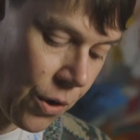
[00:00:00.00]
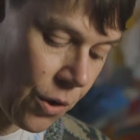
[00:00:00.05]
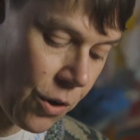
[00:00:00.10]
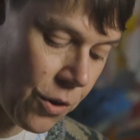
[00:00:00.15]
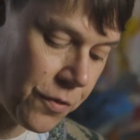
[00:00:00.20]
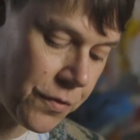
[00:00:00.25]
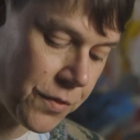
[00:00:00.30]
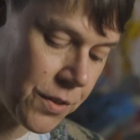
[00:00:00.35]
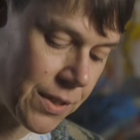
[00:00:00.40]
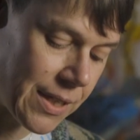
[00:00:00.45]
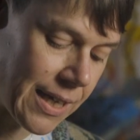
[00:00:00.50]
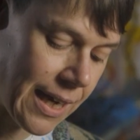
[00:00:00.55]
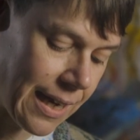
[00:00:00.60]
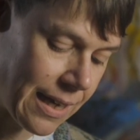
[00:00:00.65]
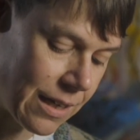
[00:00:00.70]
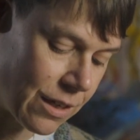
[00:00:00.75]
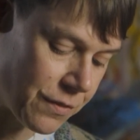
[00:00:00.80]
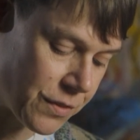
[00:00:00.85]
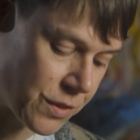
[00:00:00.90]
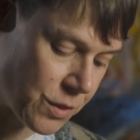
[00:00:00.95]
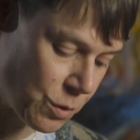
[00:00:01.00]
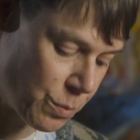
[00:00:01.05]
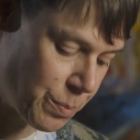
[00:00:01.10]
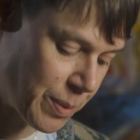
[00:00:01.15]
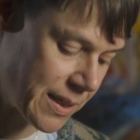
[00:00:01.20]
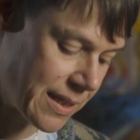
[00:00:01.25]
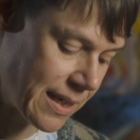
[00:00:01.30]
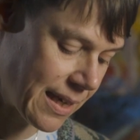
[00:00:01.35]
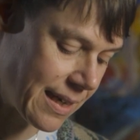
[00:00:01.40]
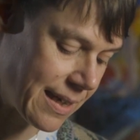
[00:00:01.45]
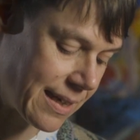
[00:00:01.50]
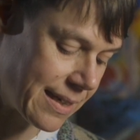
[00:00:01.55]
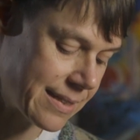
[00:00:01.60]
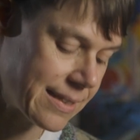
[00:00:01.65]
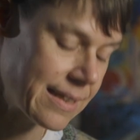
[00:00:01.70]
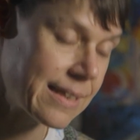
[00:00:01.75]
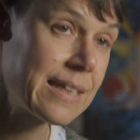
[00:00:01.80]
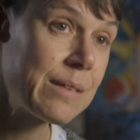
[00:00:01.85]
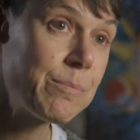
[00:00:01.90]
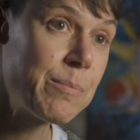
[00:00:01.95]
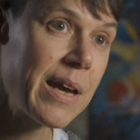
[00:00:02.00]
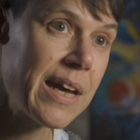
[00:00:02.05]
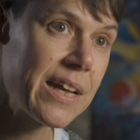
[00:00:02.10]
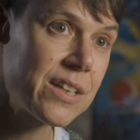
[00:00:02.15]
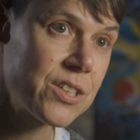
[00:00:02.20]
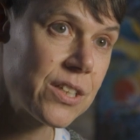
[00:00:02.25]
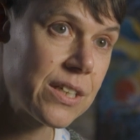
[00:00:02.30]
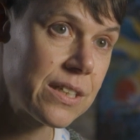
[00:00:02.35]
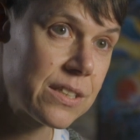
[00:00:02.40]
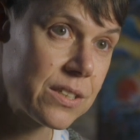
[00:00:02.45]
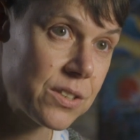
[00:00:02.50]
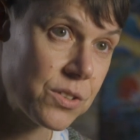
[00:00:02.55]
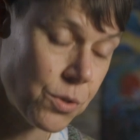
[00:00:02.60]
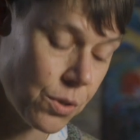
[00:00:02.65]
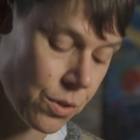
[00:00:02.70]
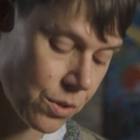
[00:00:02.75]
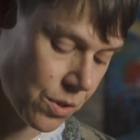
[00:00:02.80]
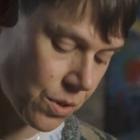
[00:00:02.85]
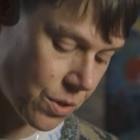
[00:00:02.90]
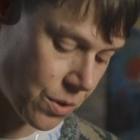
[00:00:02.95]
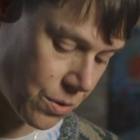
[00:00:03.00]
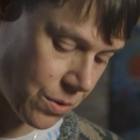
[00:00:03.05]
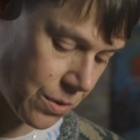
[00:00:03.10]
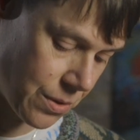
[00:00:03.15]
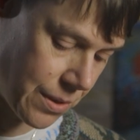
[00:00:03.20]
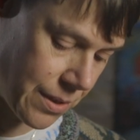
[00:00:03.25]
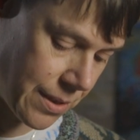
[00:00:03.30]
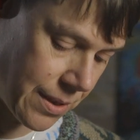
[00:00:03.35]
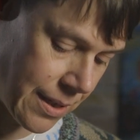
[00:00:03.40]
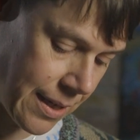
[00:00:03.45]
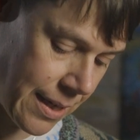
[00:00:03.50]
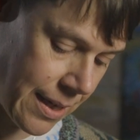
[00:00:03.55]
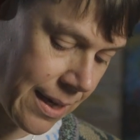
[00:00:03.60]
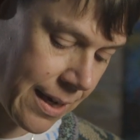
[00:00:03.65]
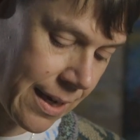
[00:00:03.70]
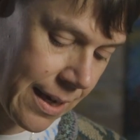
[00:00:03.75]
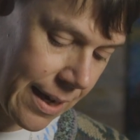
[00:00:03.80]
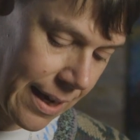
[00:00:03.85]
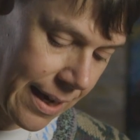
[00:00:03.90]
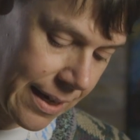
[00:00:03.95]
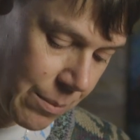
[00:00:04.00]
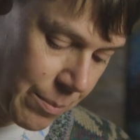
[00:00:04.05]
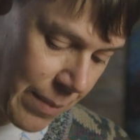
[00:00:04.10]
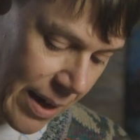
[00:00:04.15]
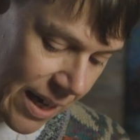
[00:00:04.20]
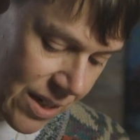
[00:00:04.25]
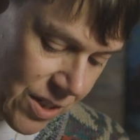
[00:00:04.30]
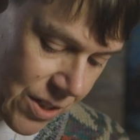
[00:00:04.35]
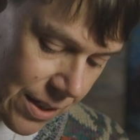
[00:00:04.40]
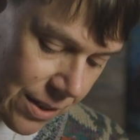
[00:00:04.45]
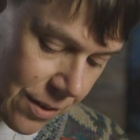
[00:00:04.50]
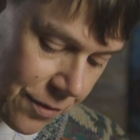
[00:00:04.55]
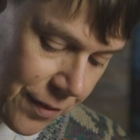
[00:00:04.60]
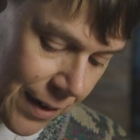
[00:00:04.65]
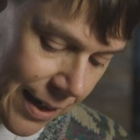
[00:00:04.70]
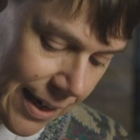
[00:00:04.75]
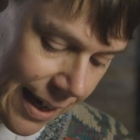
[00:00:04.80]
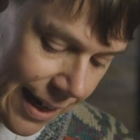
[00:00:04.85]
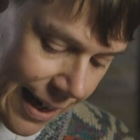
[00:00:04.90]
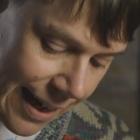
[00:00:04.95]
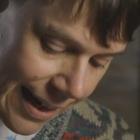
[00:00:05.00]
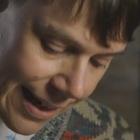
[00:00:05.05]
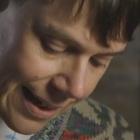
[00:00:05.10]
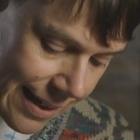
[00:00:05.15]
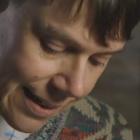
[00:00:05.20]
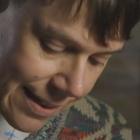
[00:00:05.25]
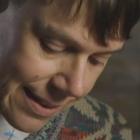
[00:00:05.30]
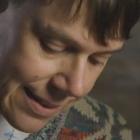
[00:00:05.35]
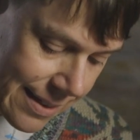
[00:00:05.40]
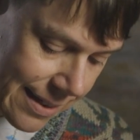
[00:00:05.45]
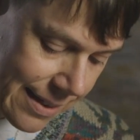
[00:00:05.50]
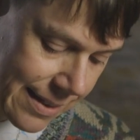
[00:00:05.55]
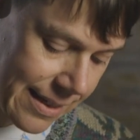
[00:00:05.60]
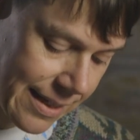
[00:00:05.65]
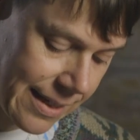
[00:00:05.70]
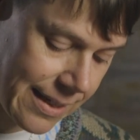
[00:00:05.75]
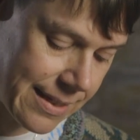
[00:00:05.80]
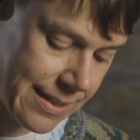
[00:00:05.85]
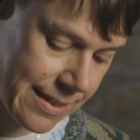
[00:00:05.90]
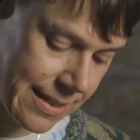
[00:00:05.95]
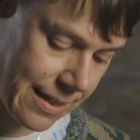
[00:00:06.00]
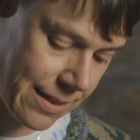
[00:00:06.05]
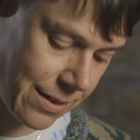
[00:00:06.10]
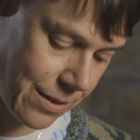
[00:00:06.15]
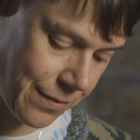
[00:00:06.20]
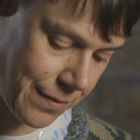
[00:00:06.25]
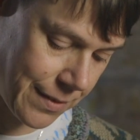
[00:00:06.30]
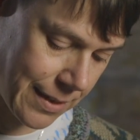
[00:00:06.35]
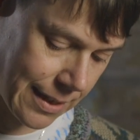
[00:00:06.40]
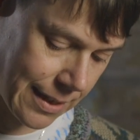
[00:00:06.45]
Off to the Isle of Super Dykes, an imagined stronghold. An imagined Fire Island in the East End of